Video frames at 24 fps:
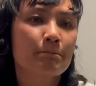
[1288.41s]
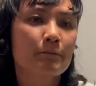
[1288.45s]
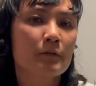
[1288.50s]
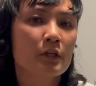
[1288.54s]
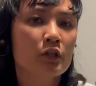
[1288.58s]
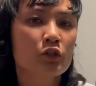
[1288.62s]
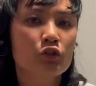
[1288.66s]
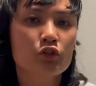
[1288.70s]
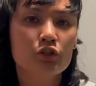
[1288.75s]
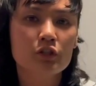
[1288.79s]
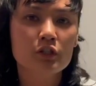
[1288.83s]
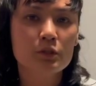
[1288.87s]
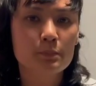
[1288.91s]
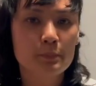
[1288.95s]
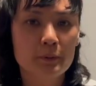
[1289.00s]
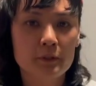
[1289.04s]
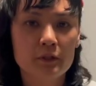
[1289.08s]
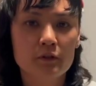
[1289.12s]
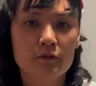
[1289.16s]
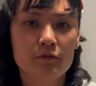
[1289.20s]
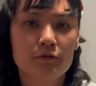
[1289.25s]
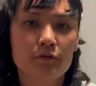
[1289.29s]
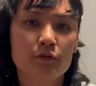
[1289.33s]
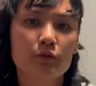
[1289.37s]
It's just
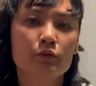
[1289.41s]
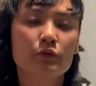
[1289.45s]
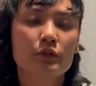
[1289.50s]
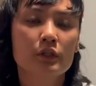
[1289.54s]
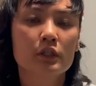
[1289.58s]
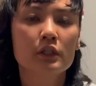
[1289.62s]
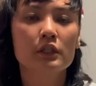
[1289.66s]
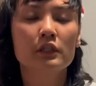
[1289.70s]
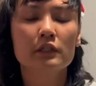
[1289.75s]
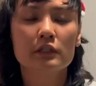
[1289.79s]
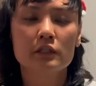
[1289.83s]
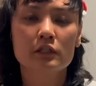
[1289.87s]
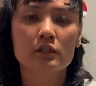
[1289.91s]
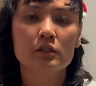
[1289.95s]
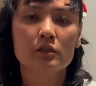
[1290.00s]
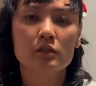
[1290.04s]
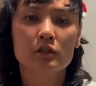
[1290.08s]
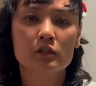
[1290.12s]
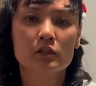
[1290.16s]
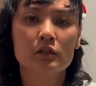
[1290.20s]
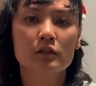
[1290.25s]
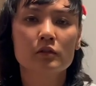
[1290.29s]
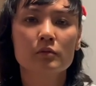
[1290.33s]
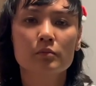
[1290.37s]
been a few
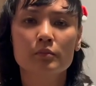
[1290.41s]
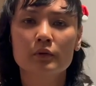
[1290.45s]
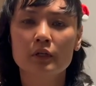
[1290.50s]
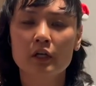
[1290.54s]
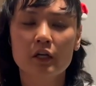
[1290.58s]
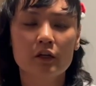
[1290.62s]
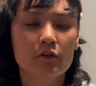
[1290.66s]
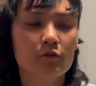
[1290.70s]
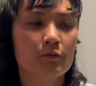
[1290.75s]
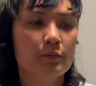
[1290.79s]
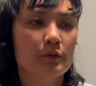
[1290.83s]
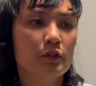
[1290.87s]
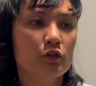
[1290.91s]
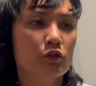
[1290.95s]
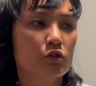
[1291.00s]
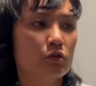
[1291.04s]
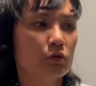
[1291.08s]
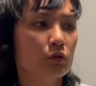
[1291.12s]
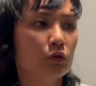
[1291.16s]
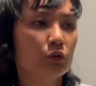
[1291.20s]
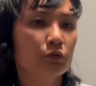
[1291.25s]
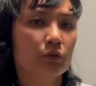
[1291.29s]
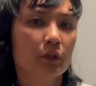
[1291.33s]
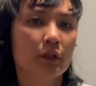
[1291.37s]
years, but I've been
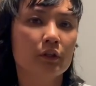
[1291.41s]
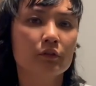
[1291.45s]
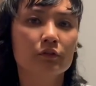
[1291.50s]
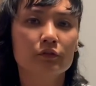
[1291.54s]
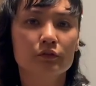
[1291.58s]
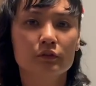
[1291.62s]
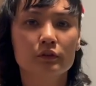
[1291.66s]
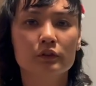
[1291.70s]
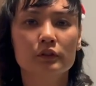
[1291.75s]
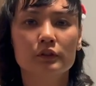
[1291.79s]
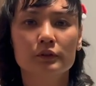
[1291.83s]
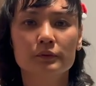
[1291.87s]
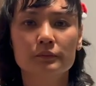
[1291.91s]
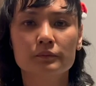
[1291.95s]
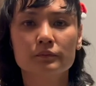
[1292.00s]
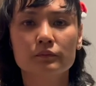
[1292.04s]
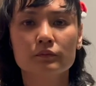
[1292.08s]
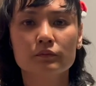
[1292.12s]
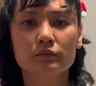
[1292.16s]
so grateful.